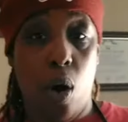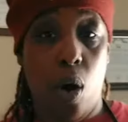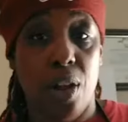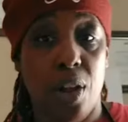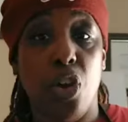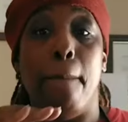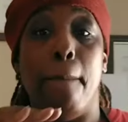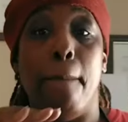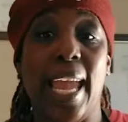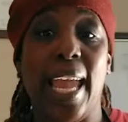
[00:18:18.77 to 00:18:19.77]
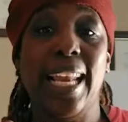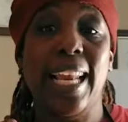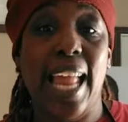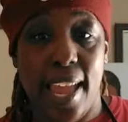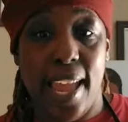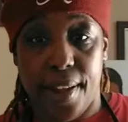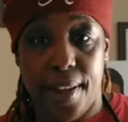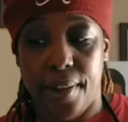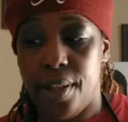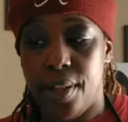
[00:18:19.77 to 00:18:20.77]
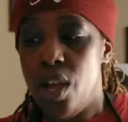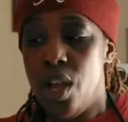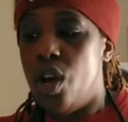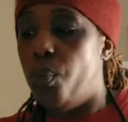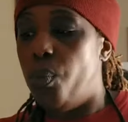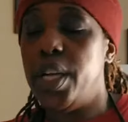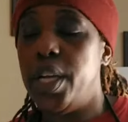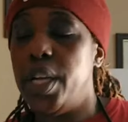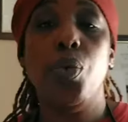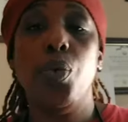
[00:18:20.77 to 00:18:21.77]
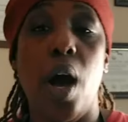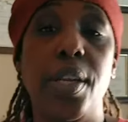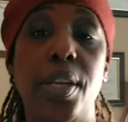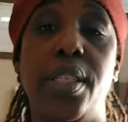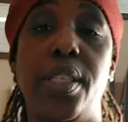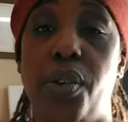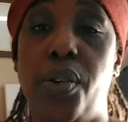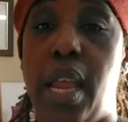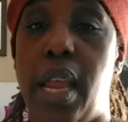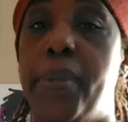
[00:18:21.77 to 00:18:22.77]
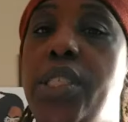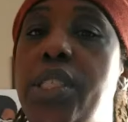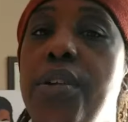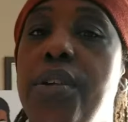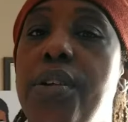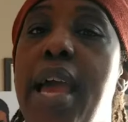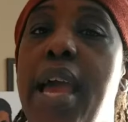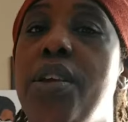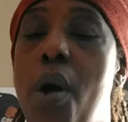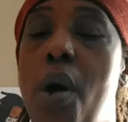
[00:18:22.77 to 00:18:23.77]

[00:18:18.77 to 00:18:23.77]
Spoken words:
your big layer, what you want to do, and I'm gonna show you that, you want to be